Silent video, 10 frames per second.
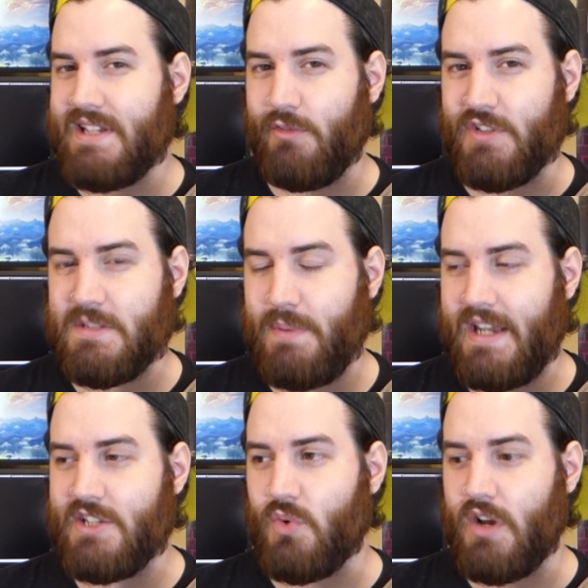
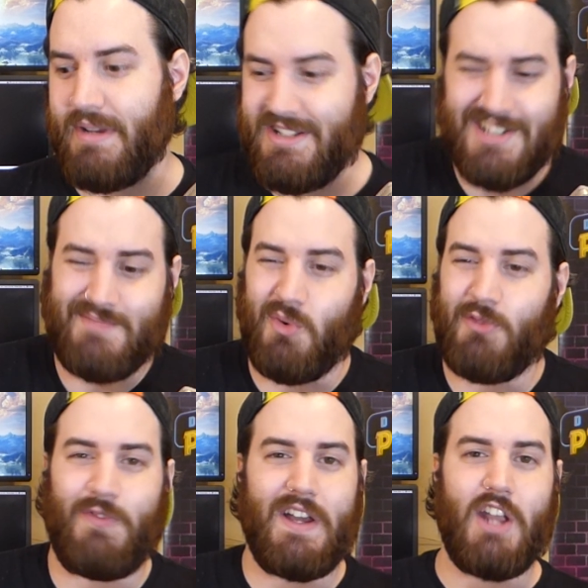self-explanatory, but it's just more
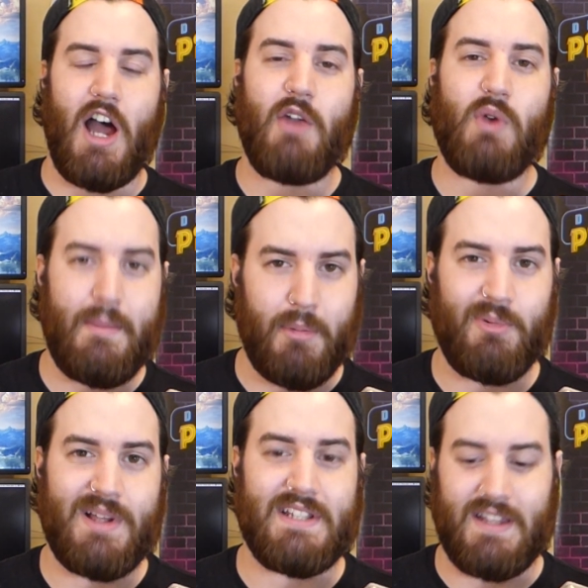fun to unwrap a
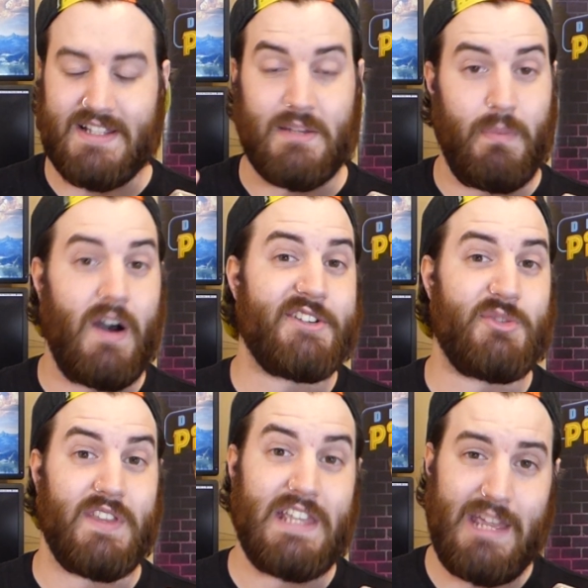present that's a box
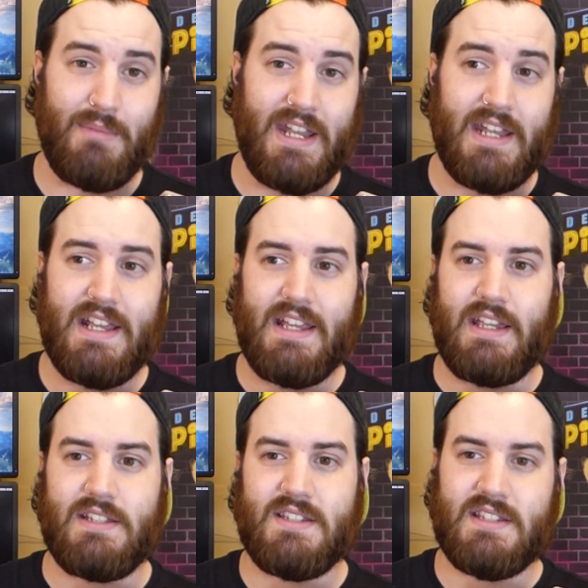with the game in it
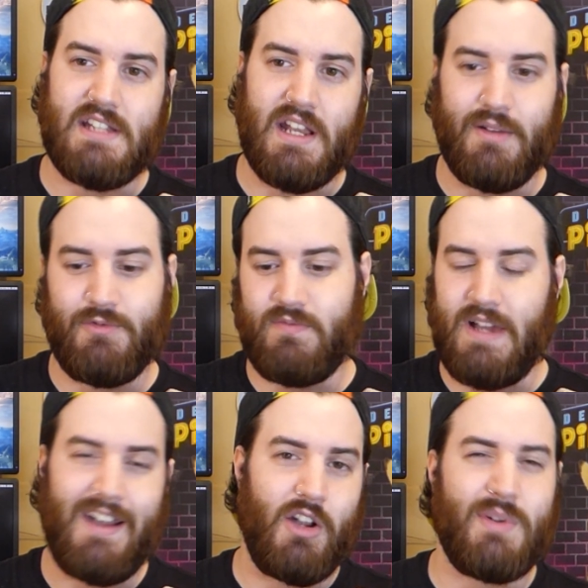instead of,
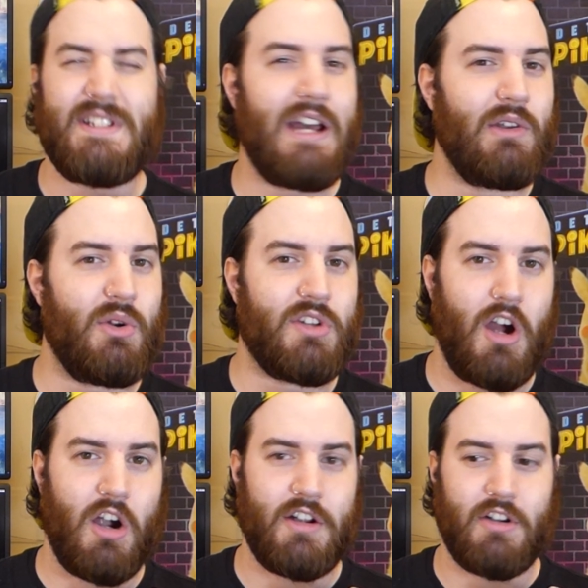I don't know, a download
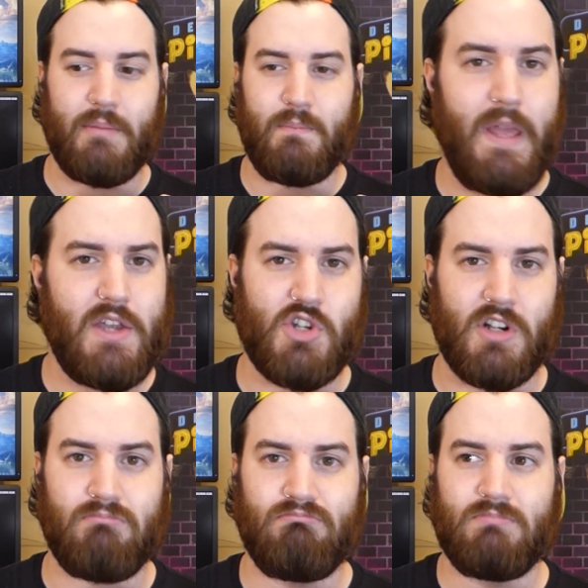card or a
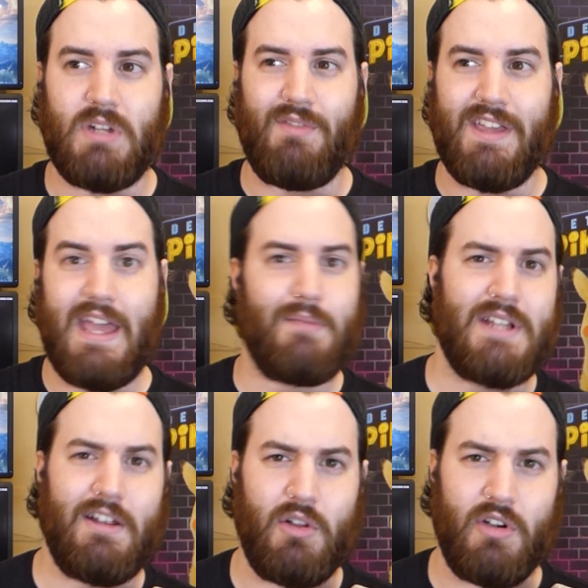picture of a game
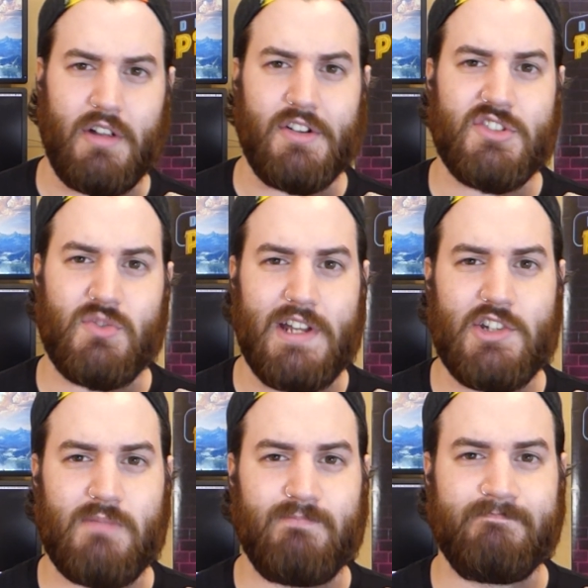downloaded on your
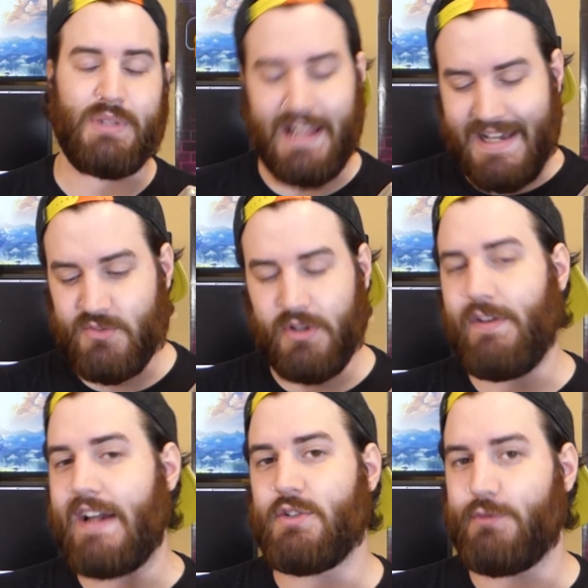Switch. But the last real
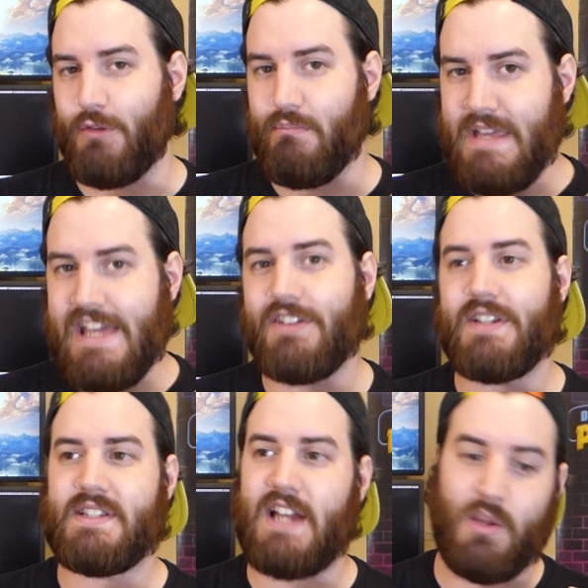factor for me on
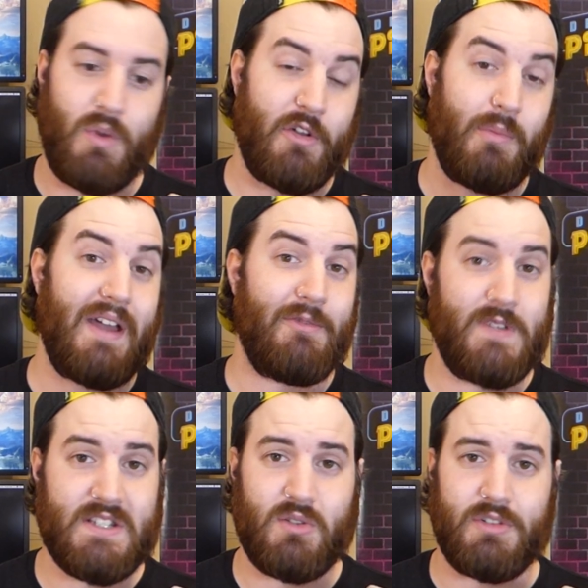deciding whether to buy a
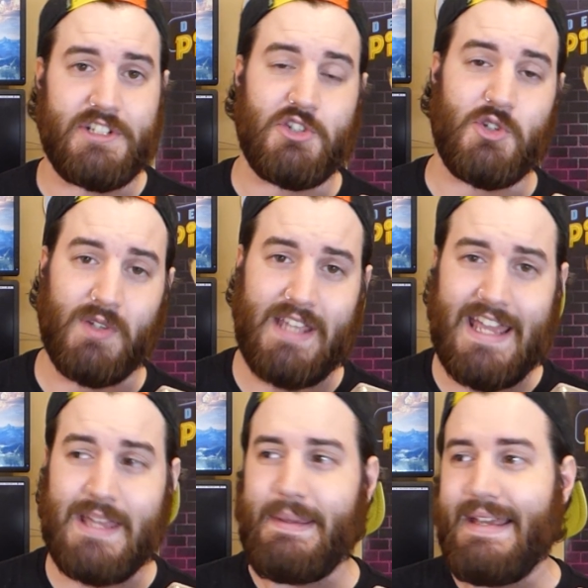physical or digital game